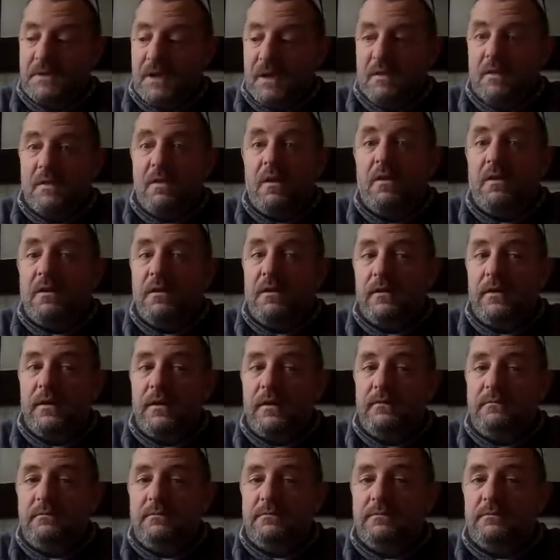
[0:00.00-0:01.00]
Luckily,
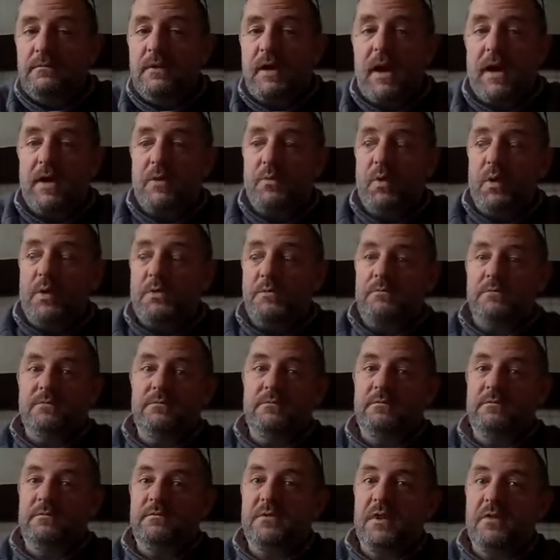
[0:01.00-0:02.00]
I won.
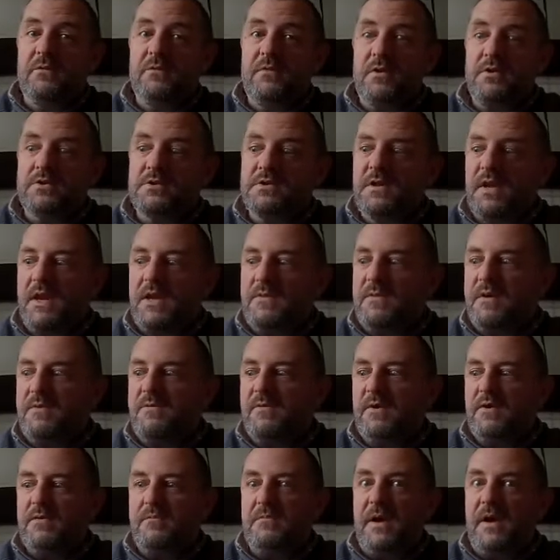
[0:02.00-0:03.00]
For the first time
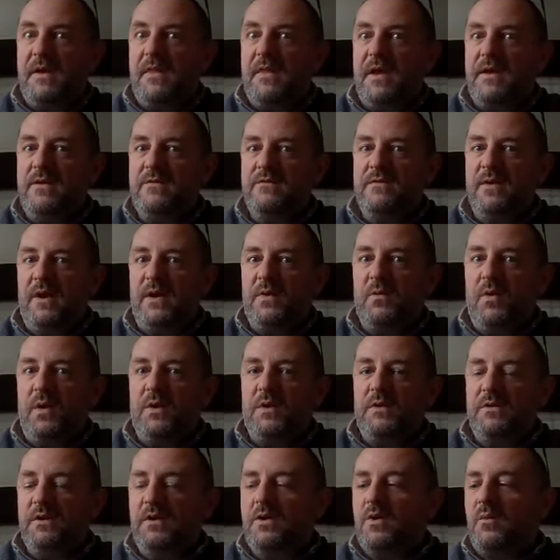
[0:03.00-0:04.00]
ever in my life, I
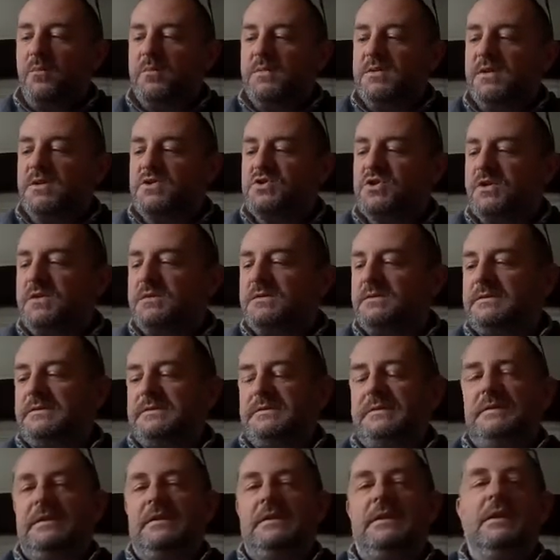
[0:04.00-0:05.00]
won the competition.
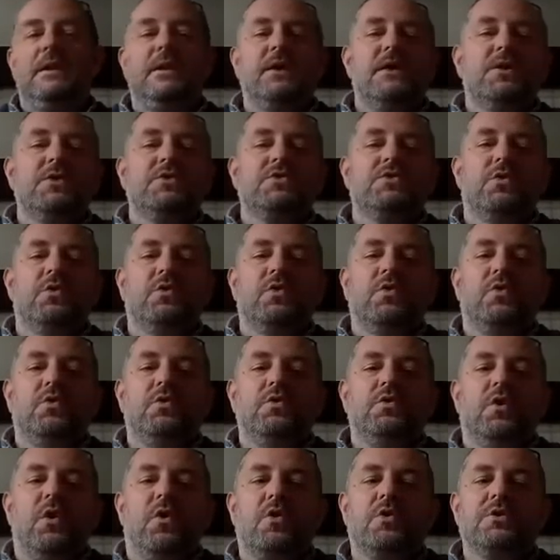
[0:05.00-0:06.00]
So
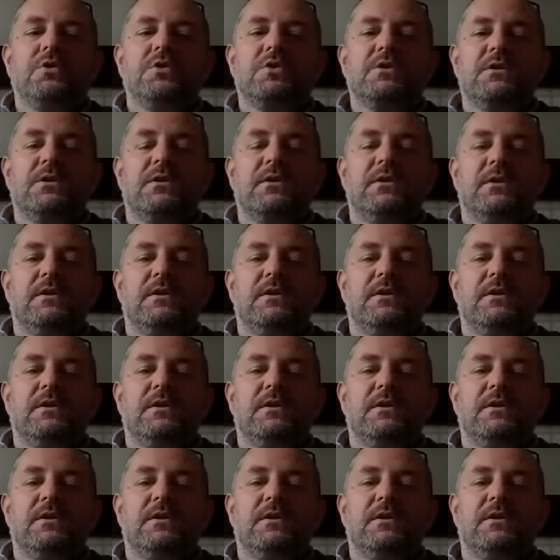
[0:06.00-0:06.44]
Knox